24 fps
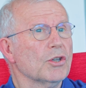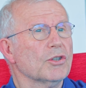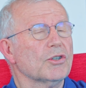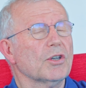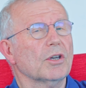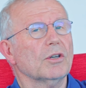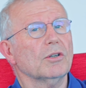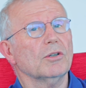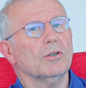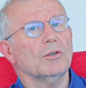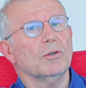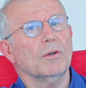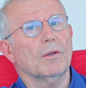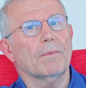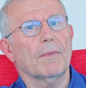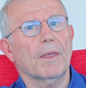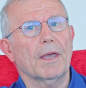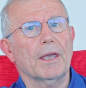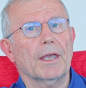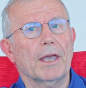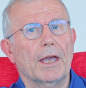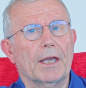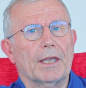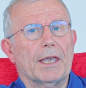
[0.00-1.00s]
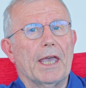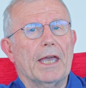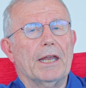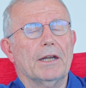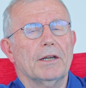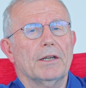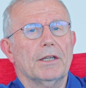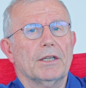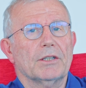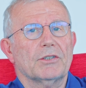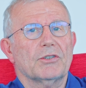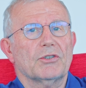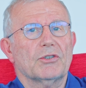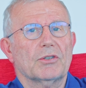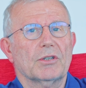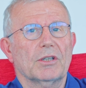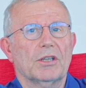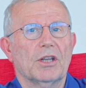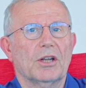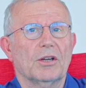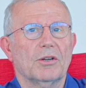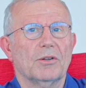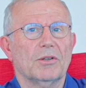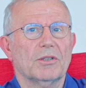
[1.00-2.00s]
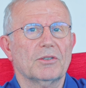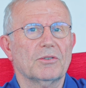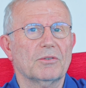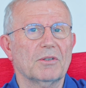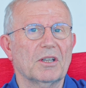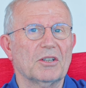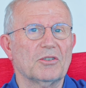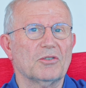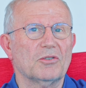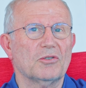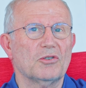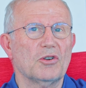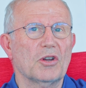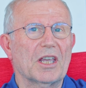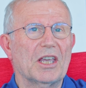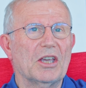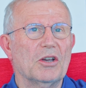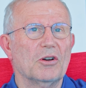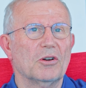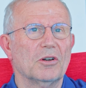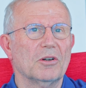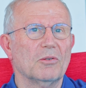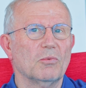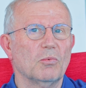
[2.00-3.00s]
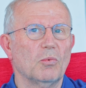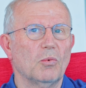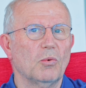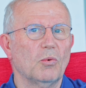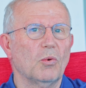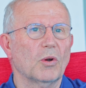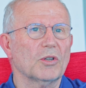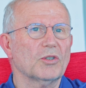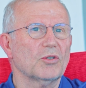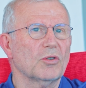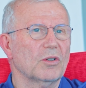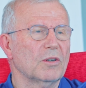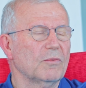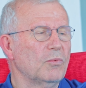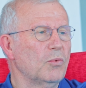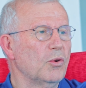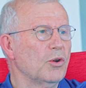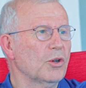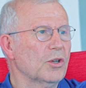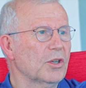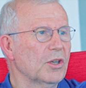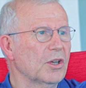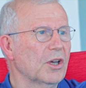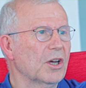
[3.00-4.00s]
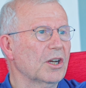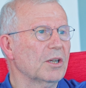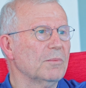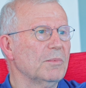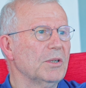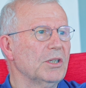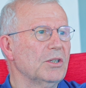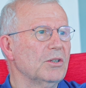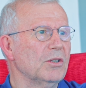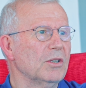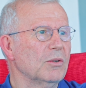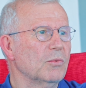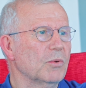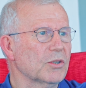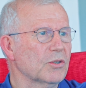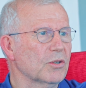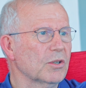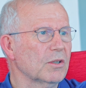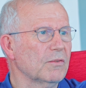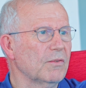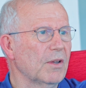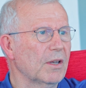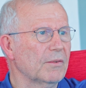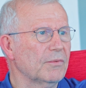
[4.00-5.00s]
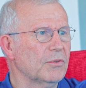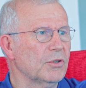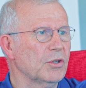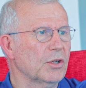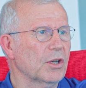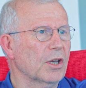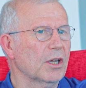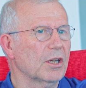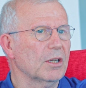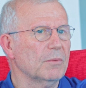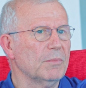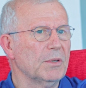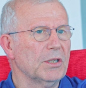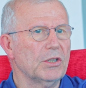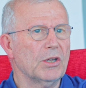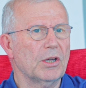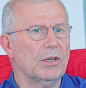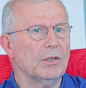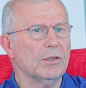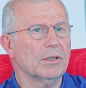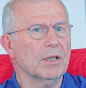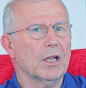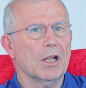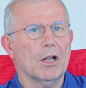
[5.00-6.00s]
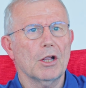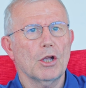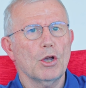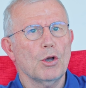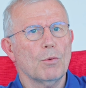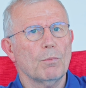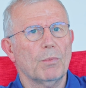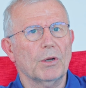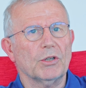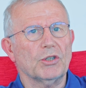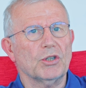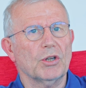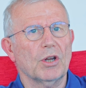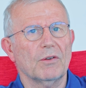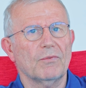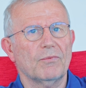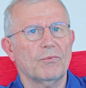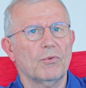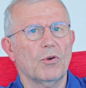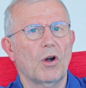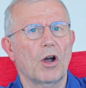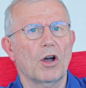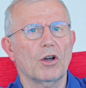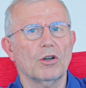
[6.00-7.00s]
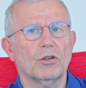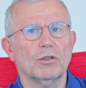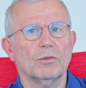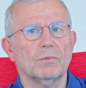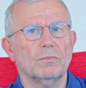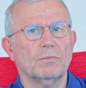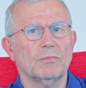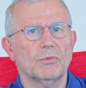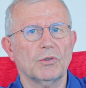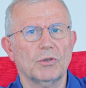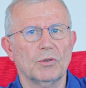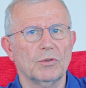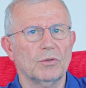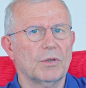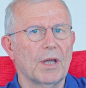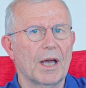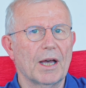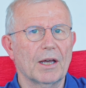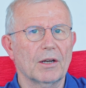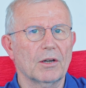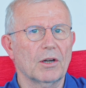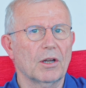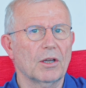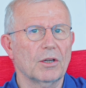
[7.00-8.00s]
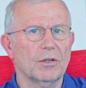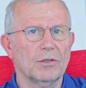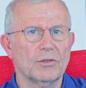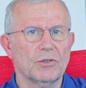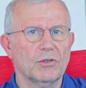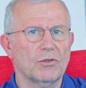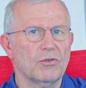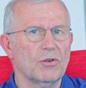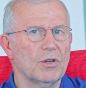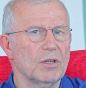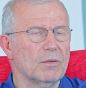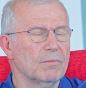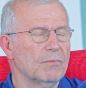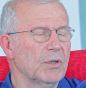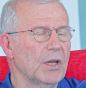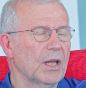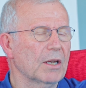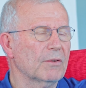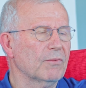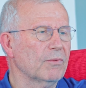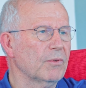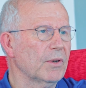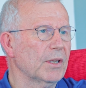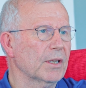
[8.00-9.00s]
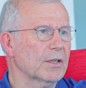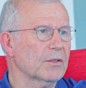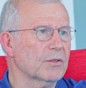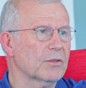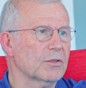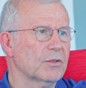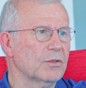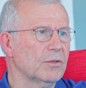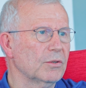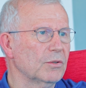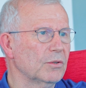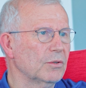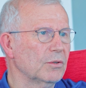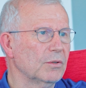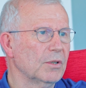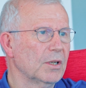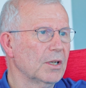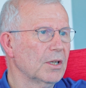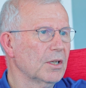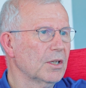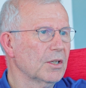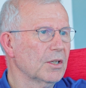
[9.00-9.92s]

So again, it's tricky on what sort of work you're going to be doing, what sort of effort you're going to be doing. But for home, to download, stream Netflix, to